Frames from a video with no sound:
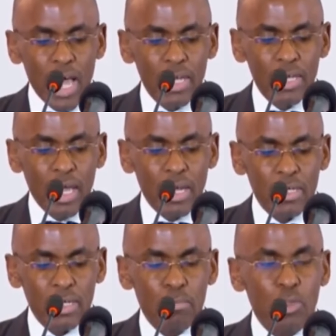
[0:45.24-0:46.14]

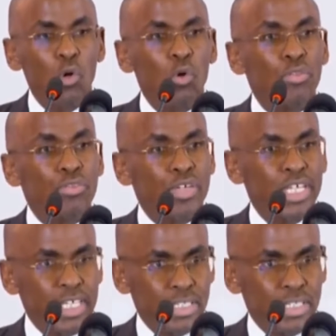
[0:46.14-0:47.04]
and below
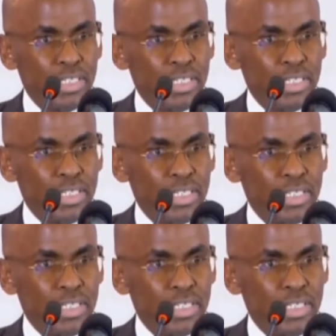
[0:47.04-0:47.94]
3 days. So for
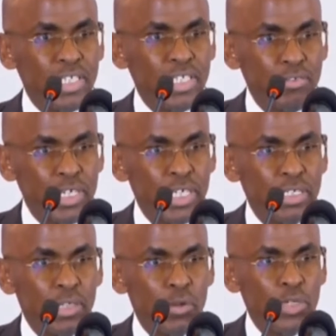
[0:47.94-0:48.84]
the first 3 days, they
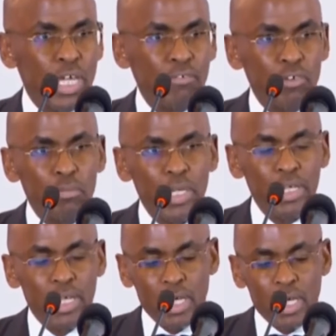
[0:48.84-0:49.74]
won't have to pay
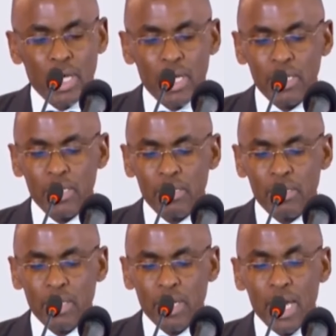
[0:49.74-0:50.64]

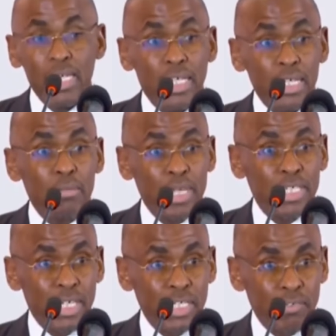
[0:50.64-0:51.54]
any daily
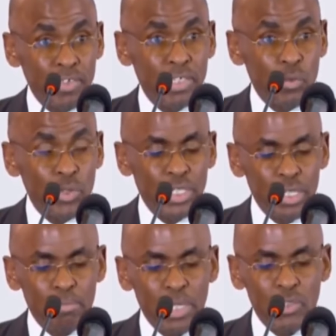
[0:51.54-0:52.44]
maintenance fee,
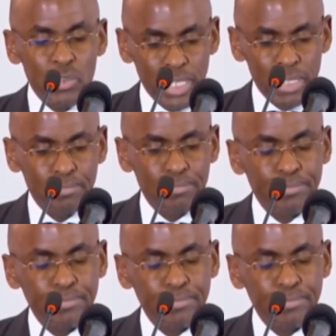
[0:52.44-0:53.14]
which they pay today.